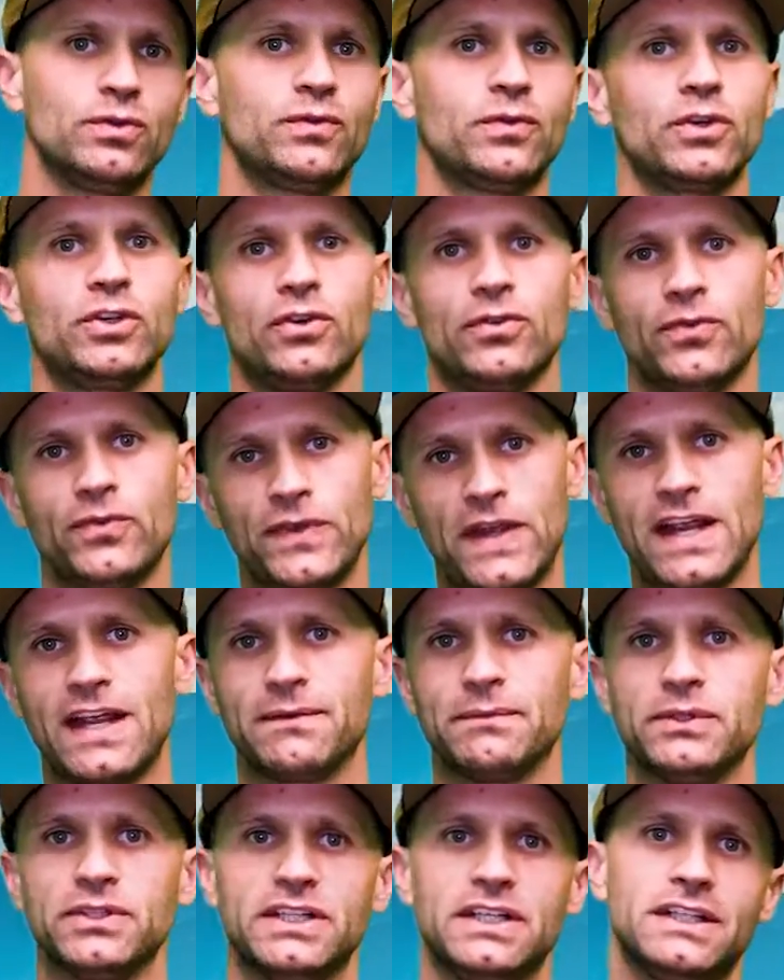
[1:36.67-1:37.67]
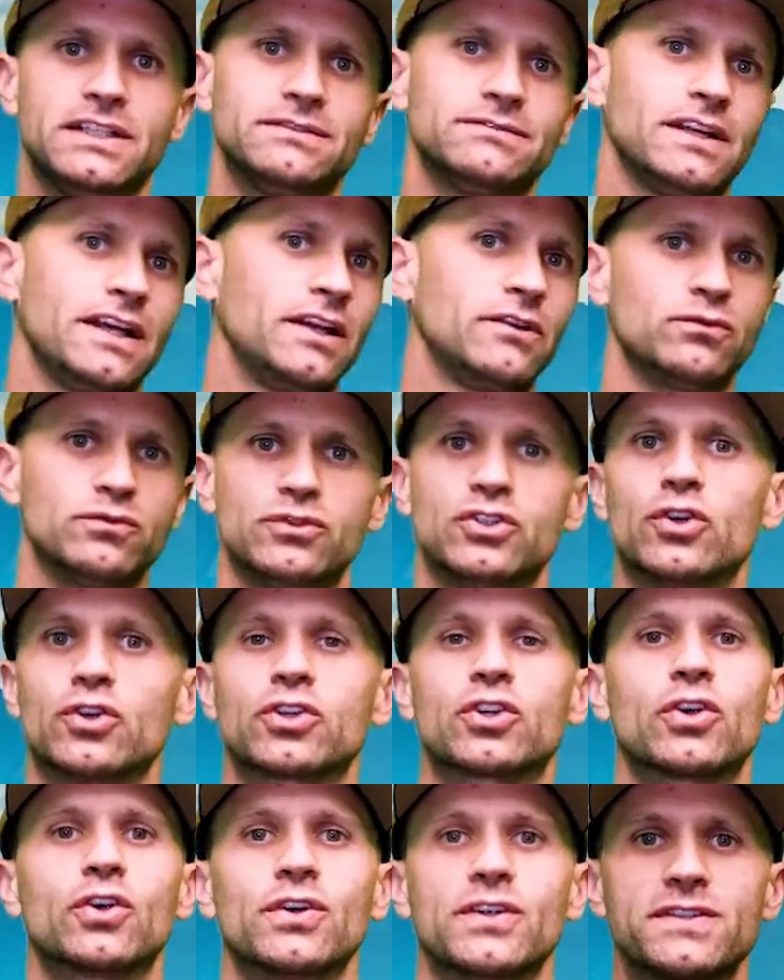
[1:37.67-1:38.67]
for your family, and your
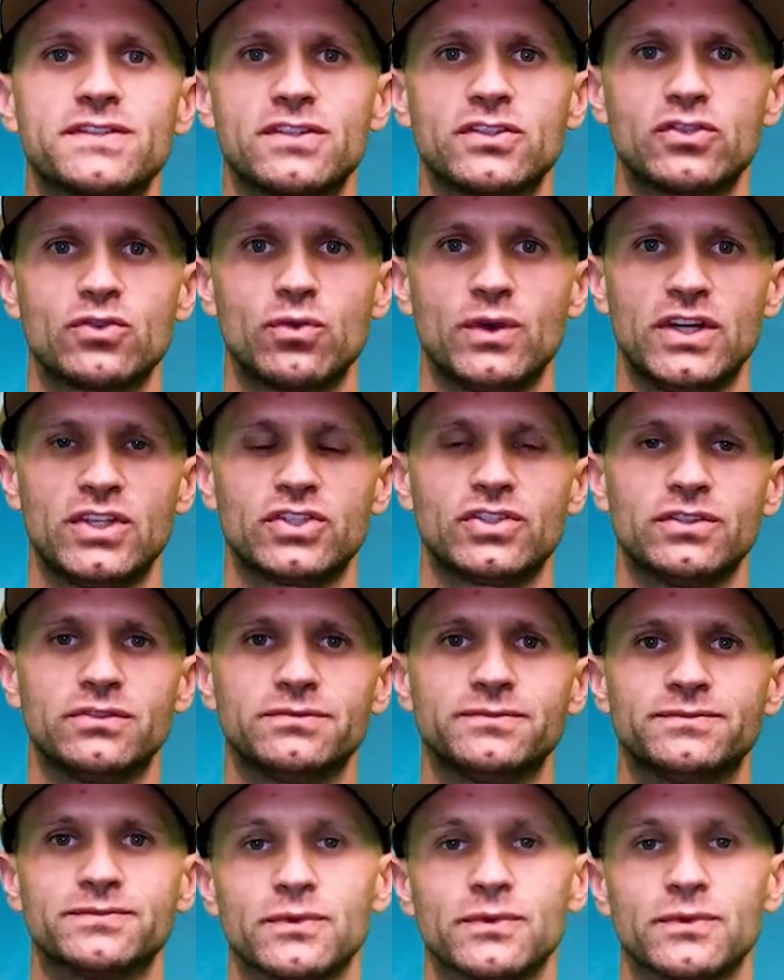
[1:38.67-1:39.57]
current situation?